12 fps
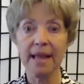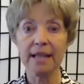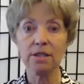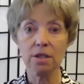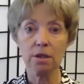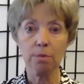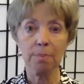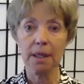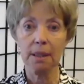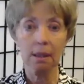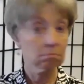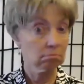That's stupid.
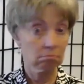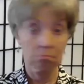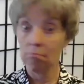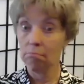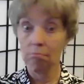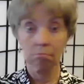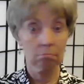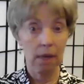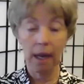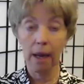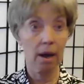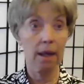
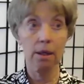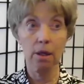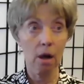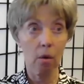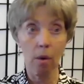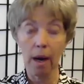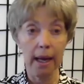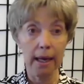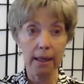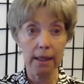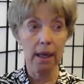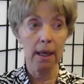It, you know,
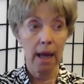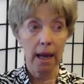and